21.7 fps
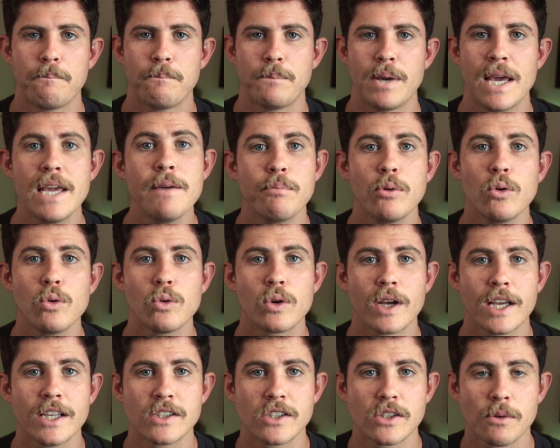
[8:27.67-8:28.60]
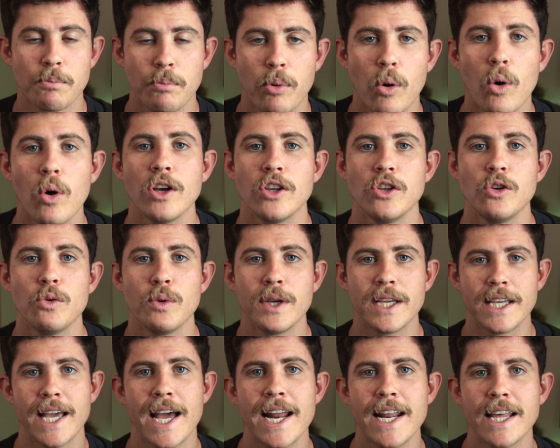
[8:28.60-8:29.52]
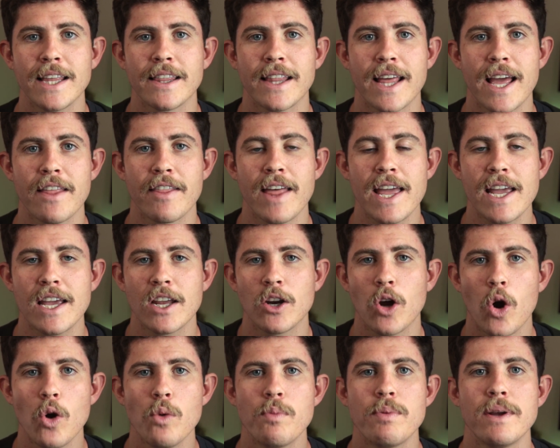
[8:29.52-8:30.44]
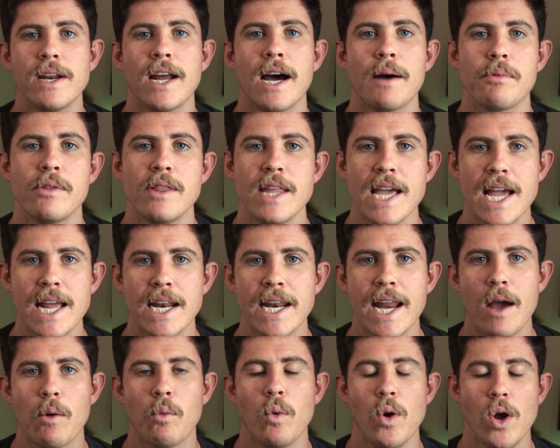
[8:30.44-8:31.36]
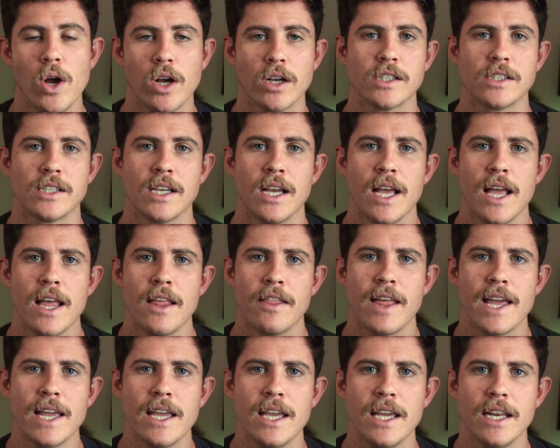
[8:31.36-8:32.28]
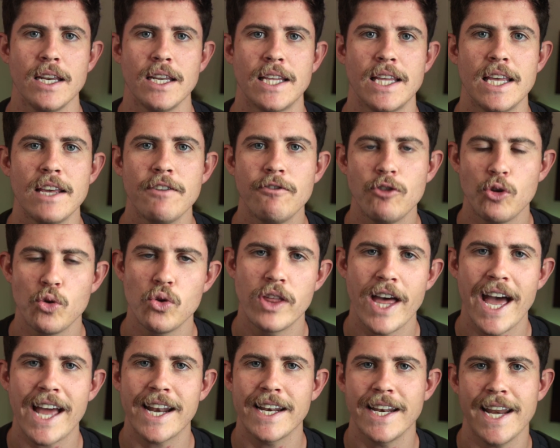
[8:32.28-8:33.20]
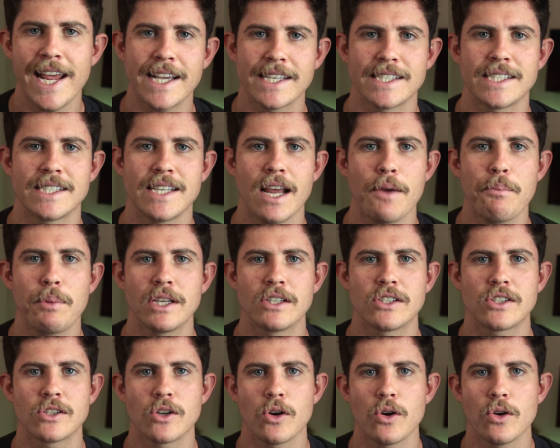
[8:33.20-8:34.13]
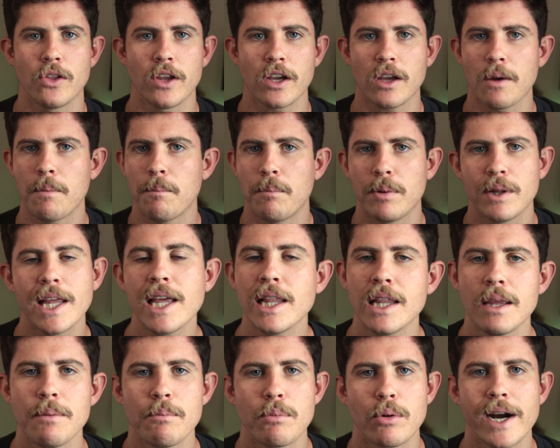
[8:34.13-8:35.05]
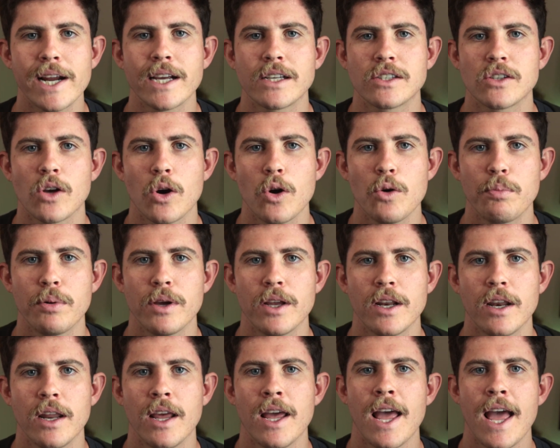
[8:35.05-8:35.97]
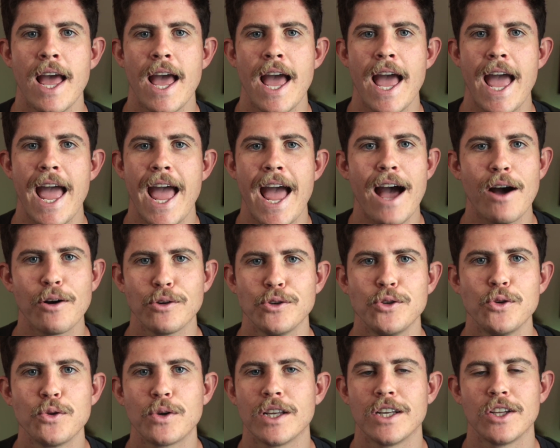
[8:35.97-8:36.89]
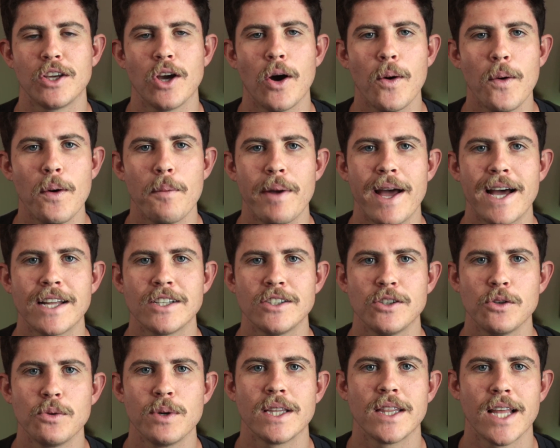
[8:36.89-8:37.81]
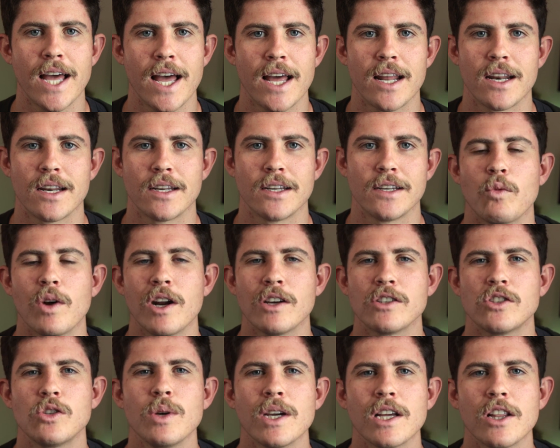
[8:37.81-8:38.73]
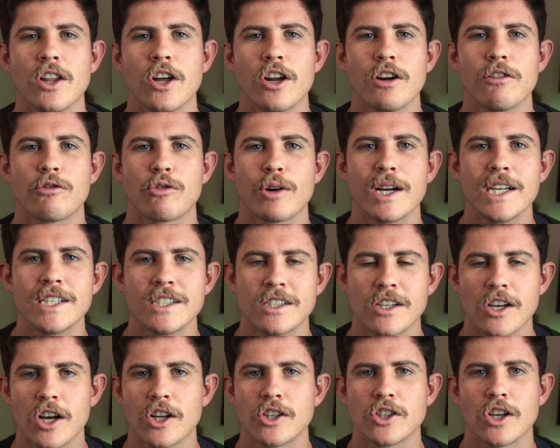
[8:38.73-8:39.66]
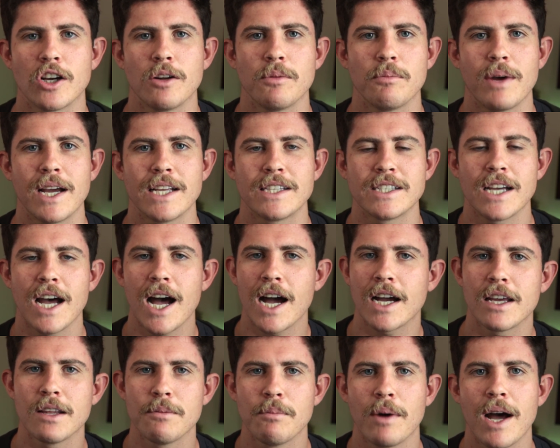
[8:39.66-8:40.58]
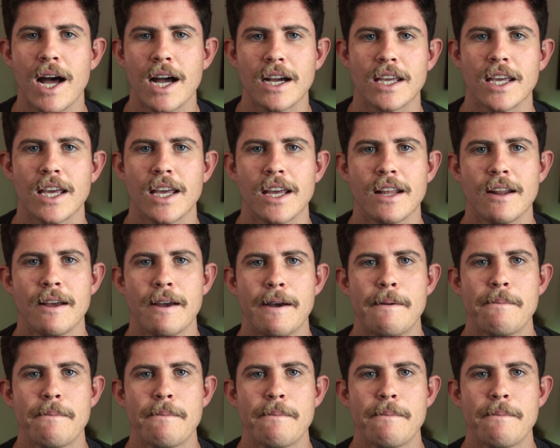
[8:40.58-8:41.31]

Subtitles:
people can support you in getting there. They can open up their networks. They can give you that next stepping stone that completely breaks open how you can go about doing that. When I was doing a lot of research on my target market,